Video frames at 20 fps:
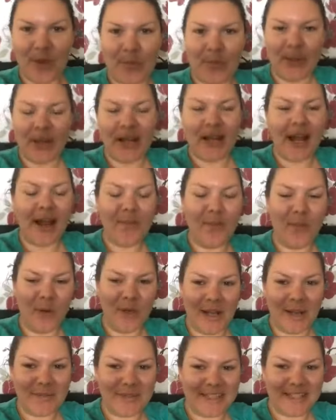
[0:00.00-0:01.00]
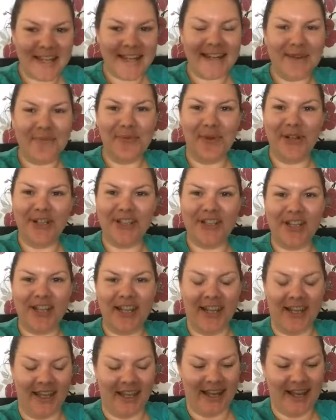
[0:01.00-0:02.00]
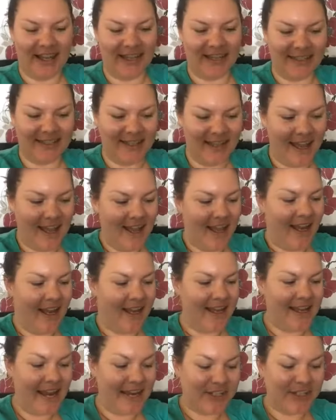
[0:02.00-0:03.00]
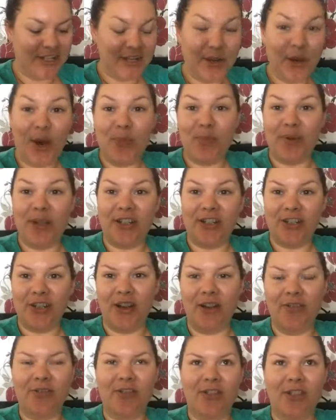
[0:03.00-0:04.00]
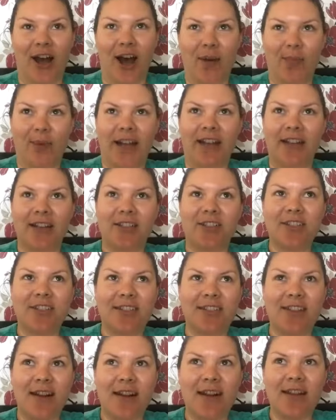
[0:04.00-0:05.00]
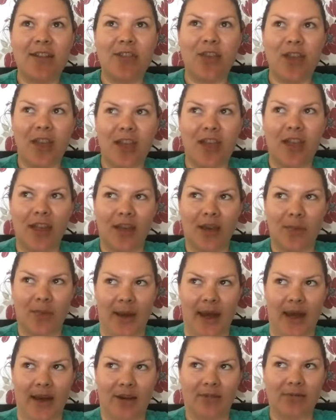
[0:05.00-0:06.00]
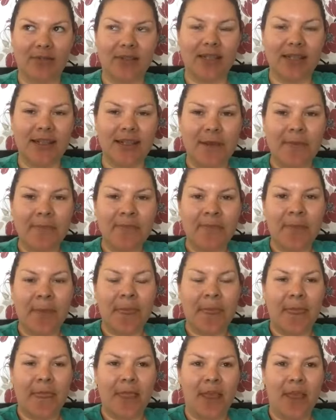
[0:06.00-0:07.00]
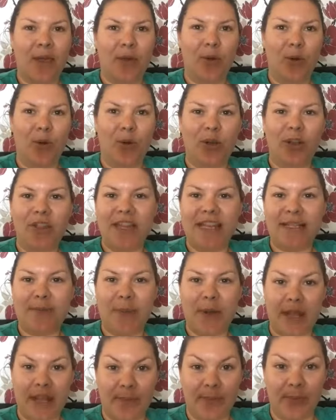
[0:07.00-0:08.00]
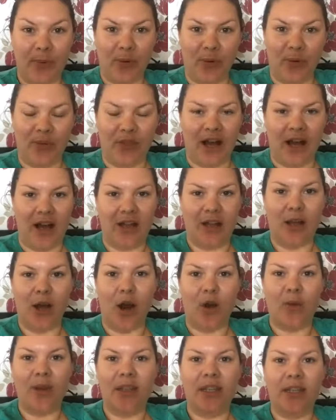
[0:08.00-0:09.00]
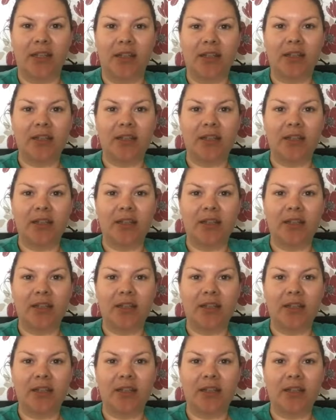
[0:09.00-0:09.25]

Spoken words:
But I'm sat here watching it, and I actually got a bit choked up, and I just started thinking about all of these people that are going